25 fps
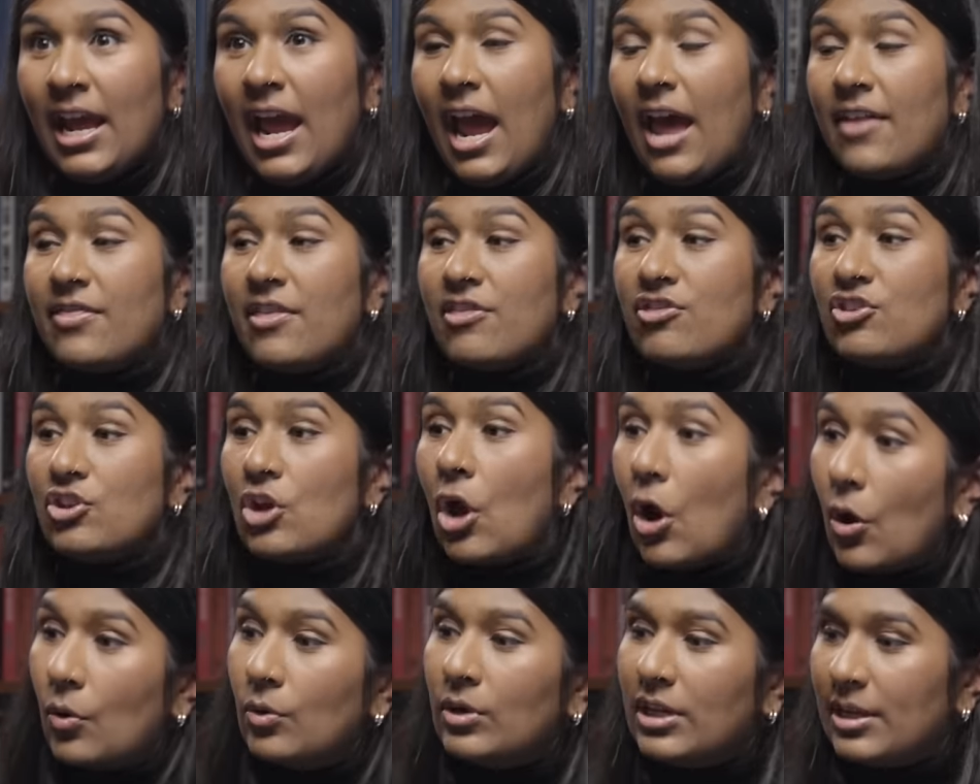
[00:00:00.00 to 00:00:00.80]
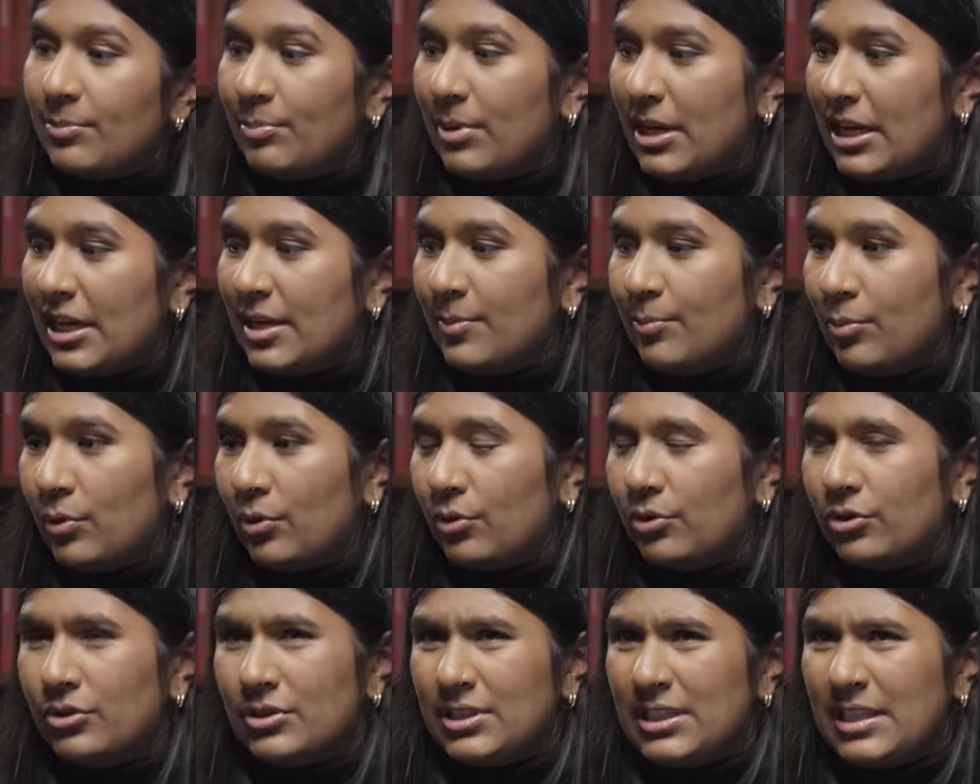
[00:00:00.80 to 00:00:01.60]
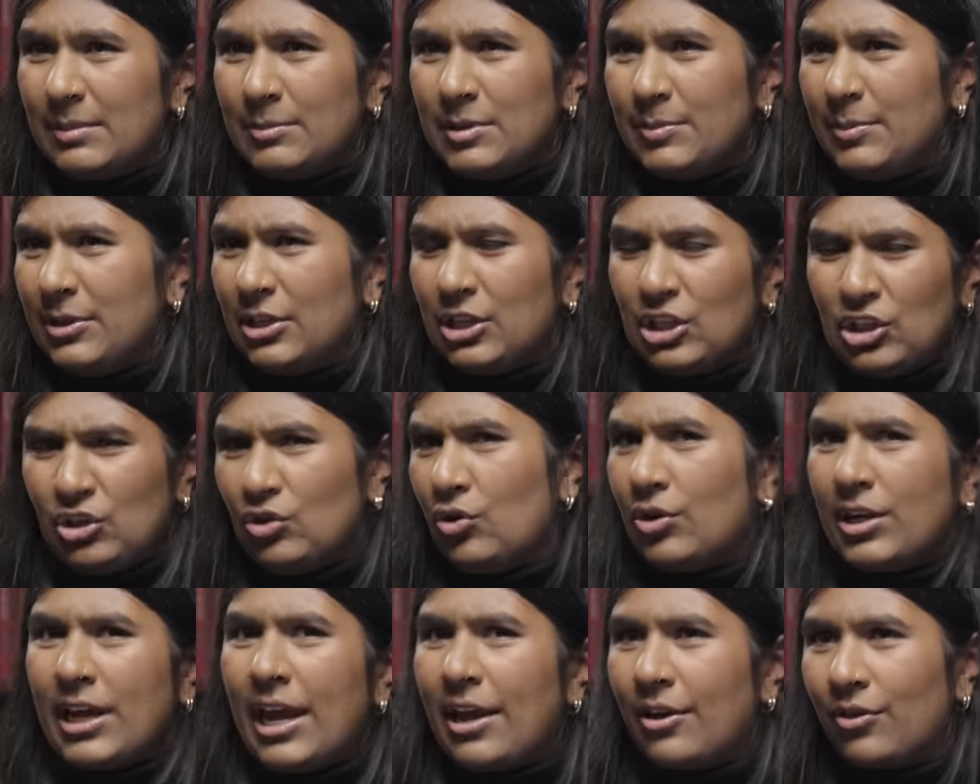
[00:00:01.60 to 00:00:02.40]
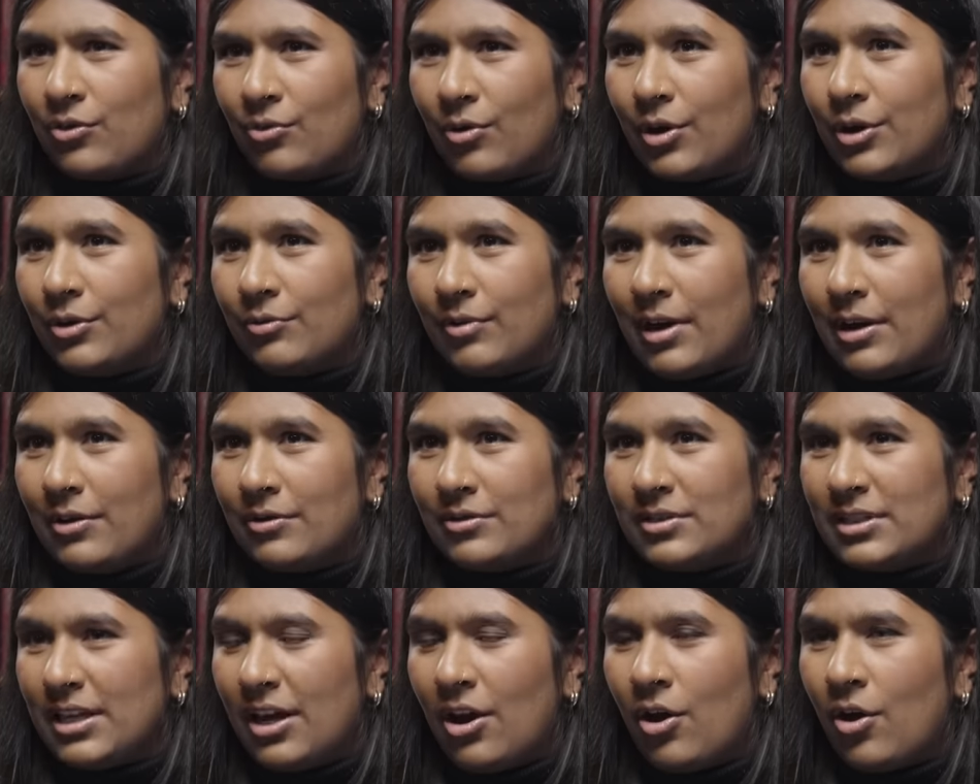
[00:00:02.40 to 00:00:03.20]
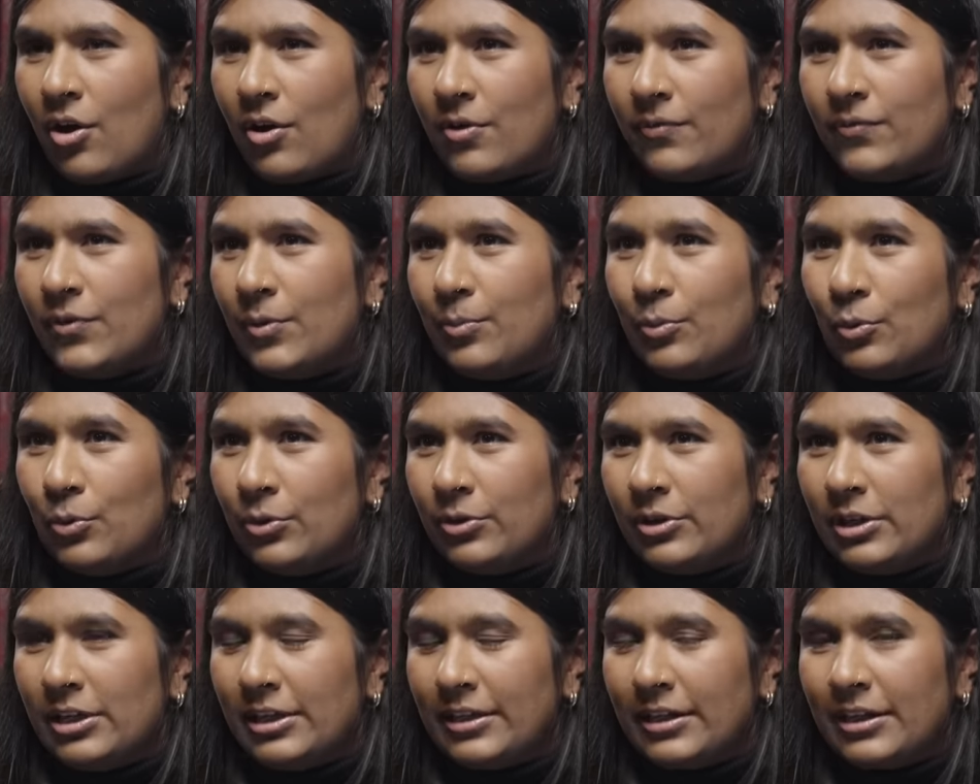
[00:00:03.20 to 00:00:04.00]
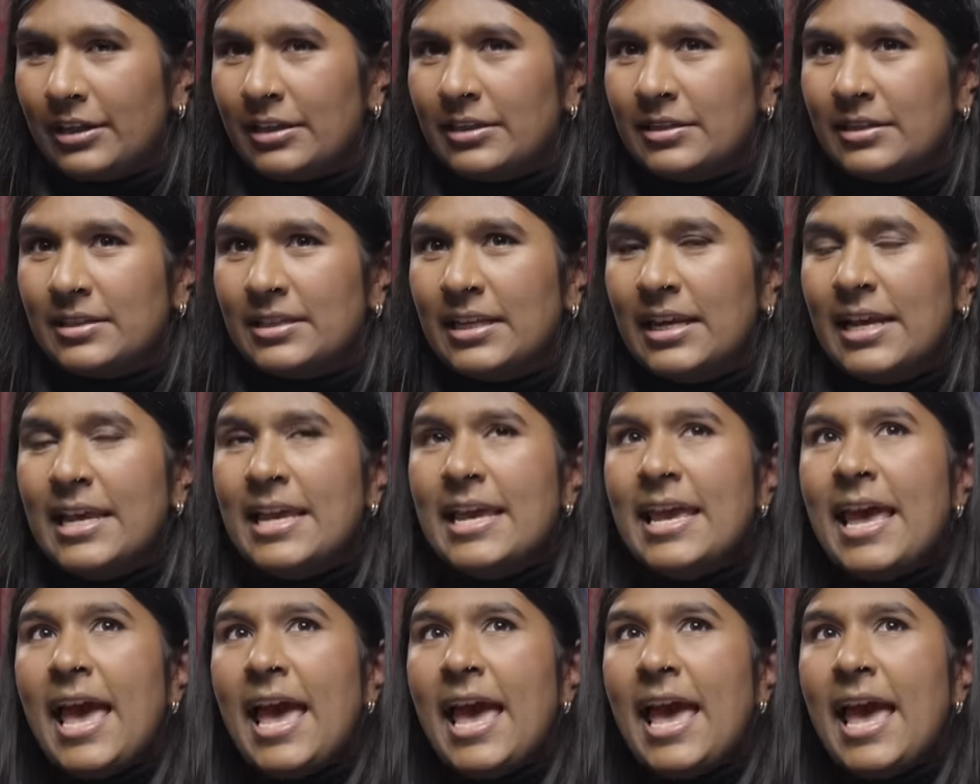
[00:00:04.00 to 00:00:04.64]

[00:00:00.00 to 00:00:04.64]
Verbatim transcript: And then the only people who seem to be good at not getting thrown around are football hooligans. Mm-hmm.